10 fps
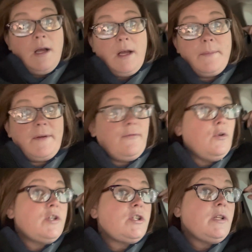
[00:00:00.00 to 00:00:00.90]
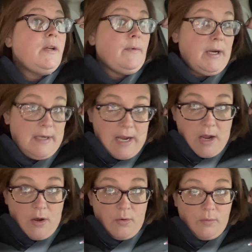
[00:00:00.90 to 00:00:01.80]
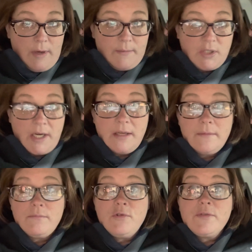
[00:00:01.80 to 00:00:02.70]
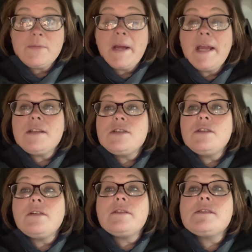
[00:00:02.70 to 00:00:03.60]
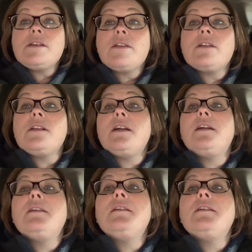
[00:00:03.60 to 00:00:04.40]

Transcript: Um, unfortunately, right now, I'm trying to move my head so you don't see all the glare.